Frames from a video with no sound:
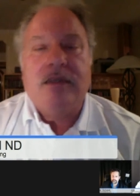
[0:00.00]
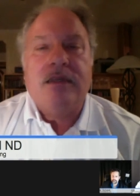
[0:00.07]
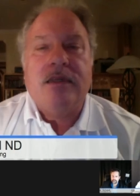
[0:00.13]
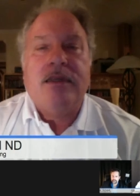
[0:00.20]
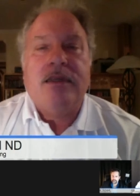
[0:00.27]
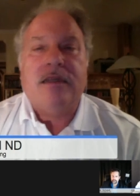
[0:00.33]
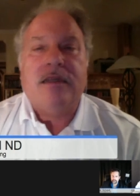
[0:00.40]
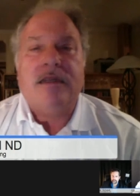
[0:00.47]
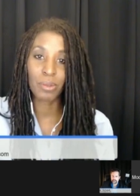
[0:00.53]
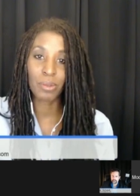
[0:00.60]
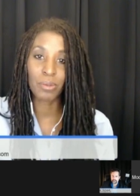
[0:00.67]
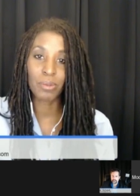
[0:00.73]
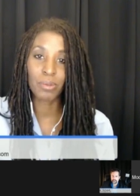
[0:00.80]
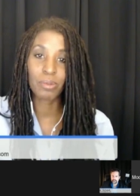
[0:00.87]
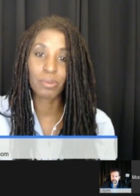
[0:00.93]
Wow,
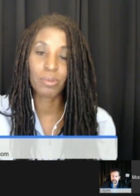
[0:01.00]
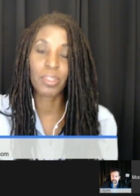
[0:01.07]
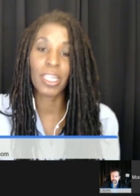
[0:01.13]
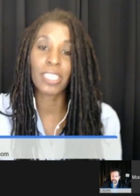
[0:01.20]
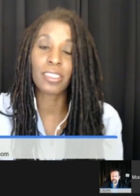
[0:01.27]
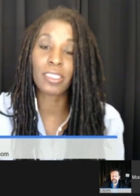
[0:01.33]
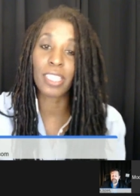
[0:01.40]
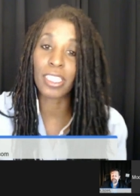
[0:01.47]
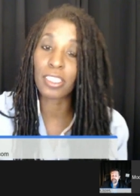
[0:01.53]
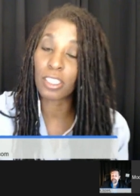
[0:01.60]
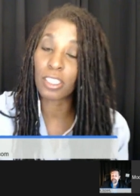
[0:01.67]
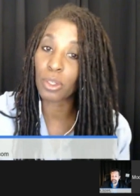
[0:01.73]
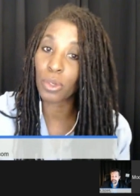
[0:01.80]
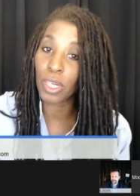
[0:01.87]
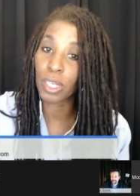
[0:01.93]
that's that's
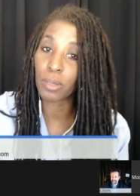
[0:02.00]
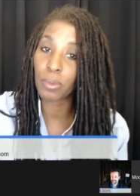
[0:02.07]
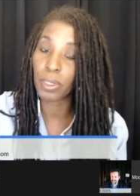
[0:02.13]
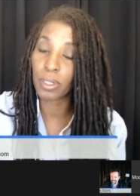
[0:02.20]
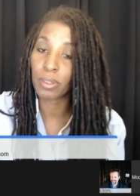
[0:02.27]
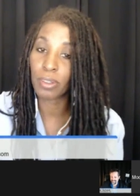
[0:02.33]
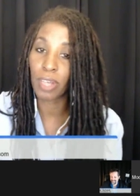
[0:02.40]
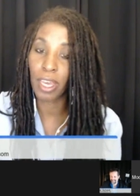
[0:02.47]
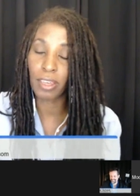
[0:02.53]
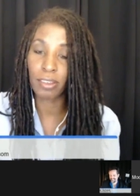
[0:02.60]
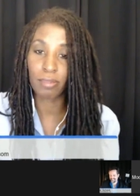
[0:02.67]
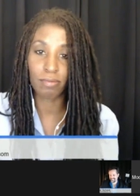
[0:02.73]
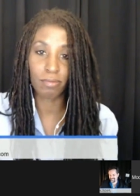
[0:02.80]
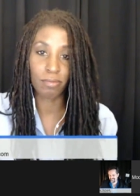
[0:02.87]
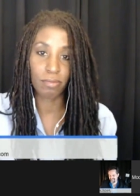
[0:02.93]
incredible. I,
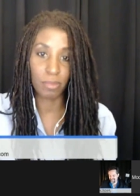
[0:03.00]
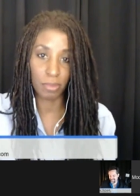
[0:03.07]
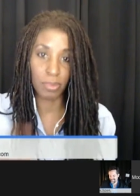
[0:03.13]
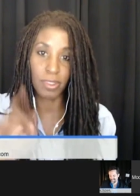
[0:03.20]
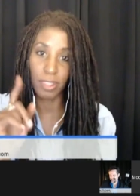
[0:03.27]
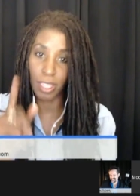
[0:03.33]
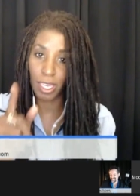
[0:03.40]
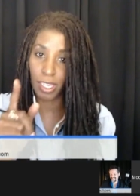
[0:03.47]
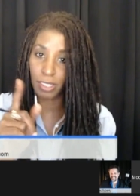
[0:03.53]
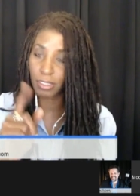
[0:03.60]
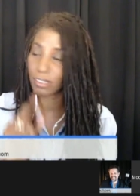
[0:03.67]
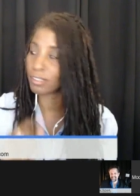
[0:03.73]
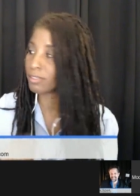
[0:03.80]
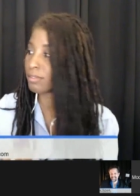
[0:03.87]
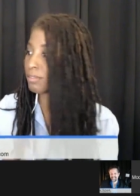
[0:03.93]
yes.
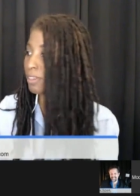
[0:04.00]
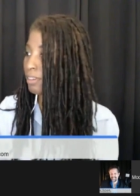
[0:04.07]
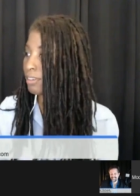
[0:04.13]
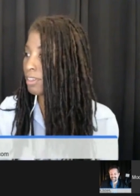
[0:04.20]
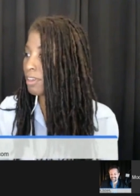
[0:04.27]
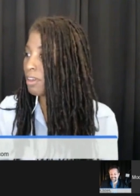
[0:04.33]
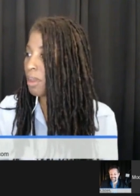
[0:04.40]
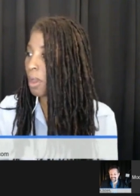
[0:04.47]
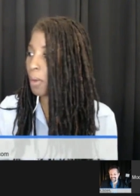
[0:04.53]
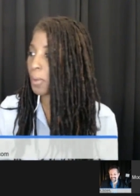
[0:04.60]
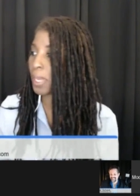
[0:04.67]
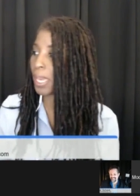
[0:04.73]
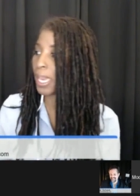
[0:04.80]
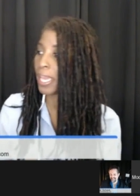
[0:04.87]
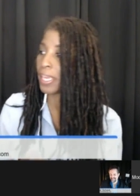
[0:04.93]

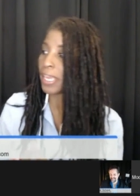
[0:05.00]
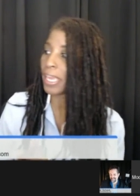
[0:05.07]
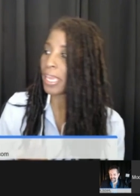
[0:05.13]
Okay.